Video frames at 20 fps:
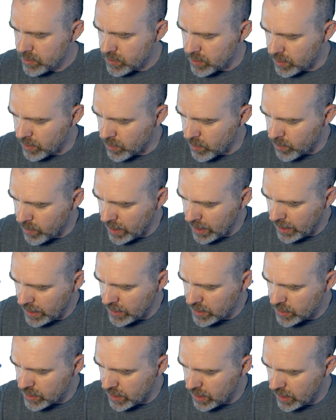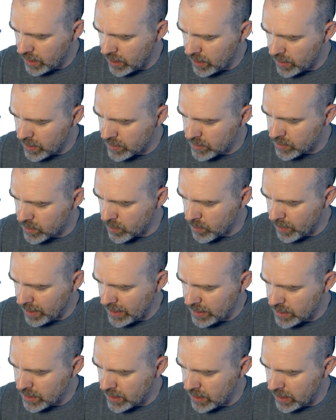So the region here is the
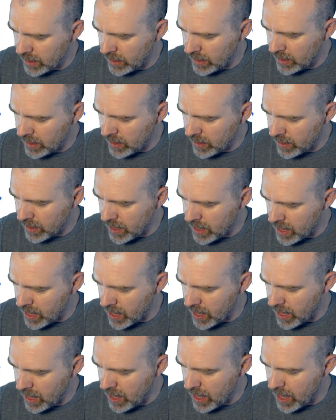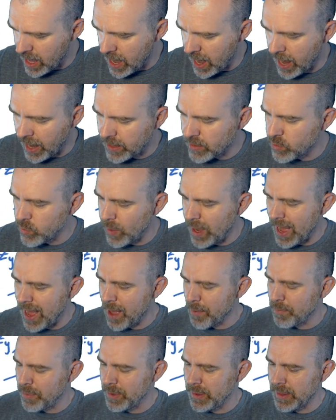region in the
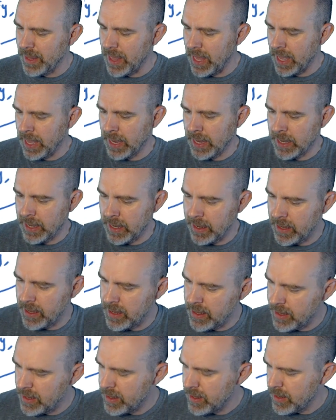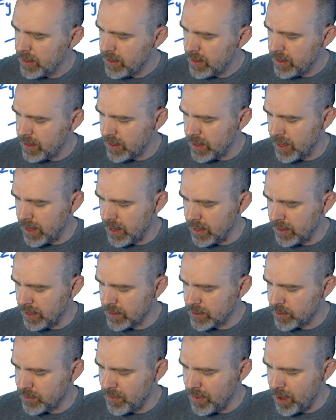xy plane.
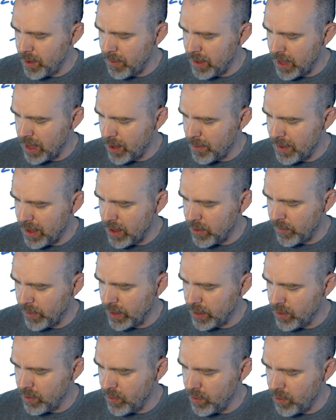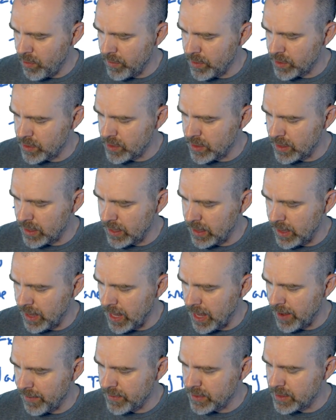Let's maybe, how about we go over to the
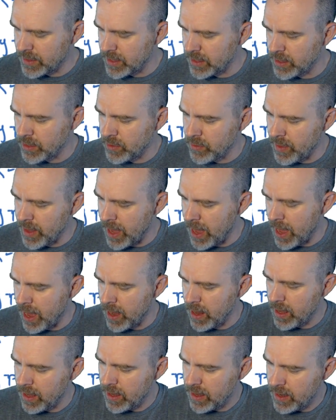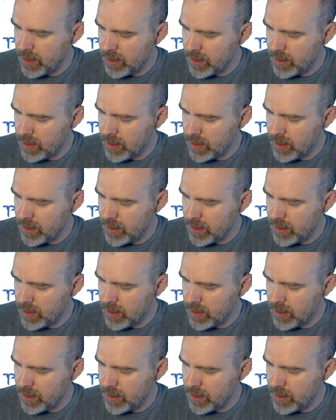left to do that.